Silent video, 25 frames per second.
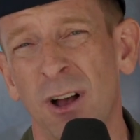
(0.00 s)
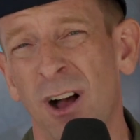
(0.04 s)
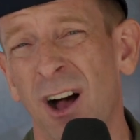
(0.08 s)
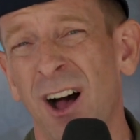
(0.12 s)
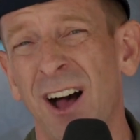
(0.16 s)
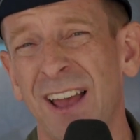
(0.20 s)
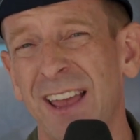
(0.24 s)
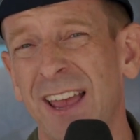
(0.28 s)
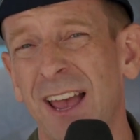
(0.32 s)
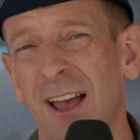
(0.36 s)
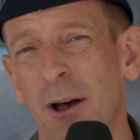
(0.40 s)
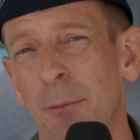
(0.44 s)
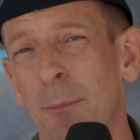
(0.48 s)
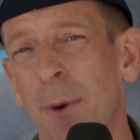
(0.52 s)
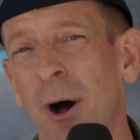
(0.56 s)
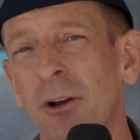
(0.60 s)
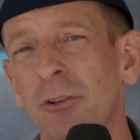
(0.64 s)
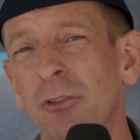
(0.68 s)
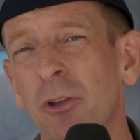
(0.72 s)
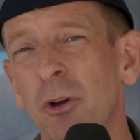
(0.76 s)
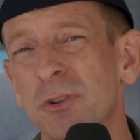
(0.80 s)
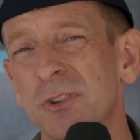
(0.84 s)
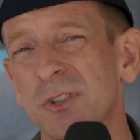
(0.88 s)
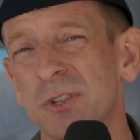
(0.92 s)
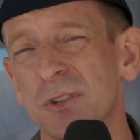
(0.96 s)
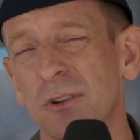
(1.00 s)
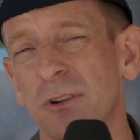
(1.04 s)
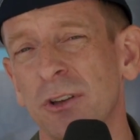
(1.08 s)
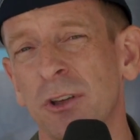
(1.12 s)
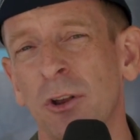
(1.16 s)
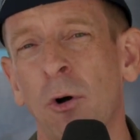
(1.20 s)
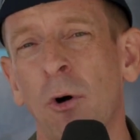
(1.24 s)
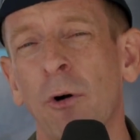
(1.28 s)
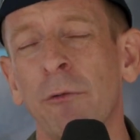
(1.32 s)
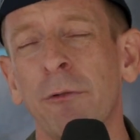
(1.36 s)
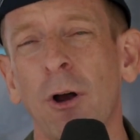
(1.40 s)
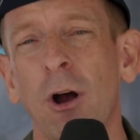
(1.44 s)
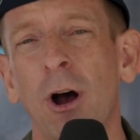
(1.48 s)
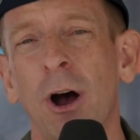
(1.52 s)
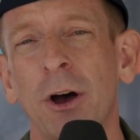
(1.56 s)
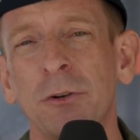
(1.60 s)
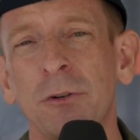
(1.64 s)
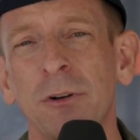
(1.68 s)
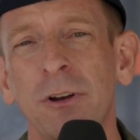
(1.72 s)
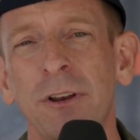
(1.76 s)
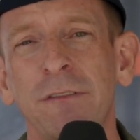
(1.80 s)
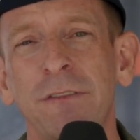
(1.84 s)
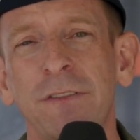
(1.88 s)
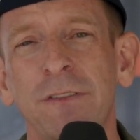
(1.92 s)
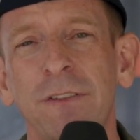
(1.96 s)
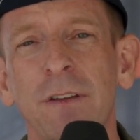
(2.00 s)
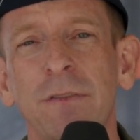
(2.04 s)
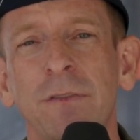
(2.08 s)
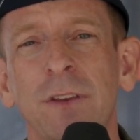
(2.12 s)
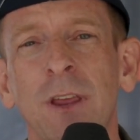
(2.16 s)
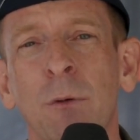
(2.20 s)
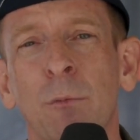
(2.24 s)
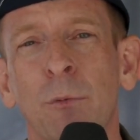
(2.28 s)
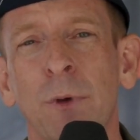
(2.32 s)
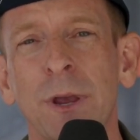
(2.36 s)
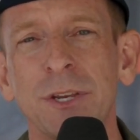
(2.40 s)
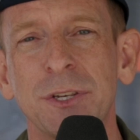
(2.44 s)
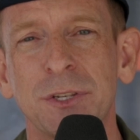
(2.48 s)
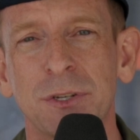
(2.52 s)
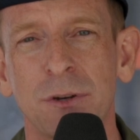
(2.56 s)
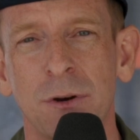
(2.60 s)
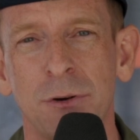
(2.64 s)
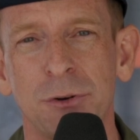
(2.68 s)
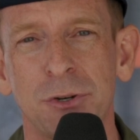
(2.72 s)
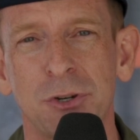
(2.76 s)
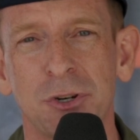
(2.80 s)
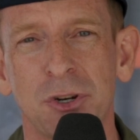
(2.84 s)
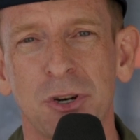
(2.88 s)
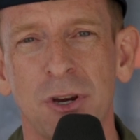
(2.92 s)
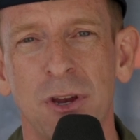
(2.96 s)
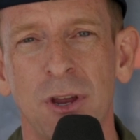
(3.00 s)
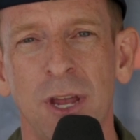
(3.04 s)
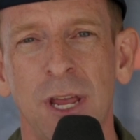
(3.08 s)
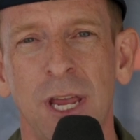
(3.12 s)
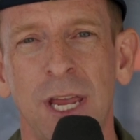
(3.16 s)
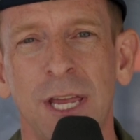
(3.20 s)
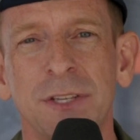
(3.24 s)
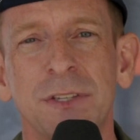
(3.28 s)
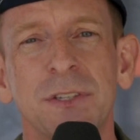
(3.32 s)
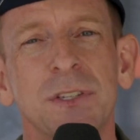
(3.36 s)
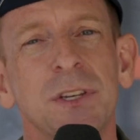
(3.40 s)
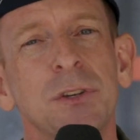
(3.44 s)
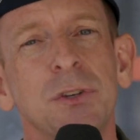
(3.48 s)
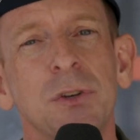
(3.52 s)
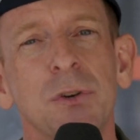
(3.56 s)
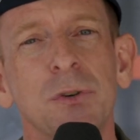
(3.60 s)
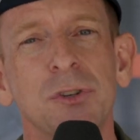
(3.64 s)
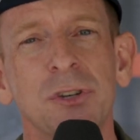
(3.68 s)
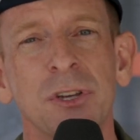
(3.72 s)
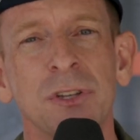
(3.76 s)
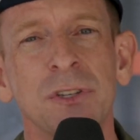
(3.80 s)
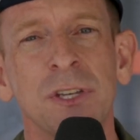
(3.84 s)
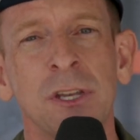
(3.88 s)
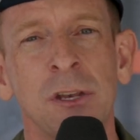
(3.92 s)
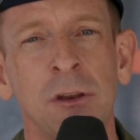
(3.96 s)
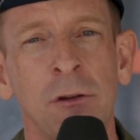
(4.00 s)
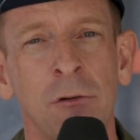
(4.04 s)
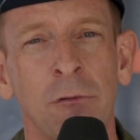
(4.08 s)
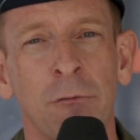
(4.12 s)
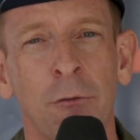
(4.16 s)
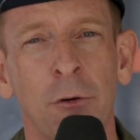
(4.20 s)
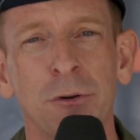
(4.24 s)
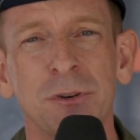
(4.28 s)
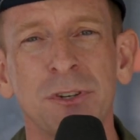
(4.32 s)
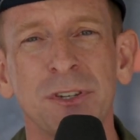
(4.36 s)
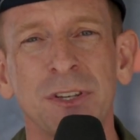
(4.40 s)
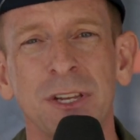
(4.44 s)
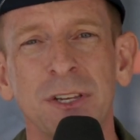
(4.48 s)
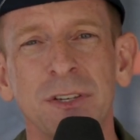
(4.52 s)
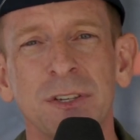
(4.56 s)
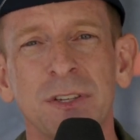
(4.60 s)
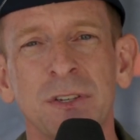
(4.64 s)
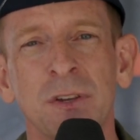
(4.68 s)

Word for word: Uh, among those, you know, over 150 research institutions and universities.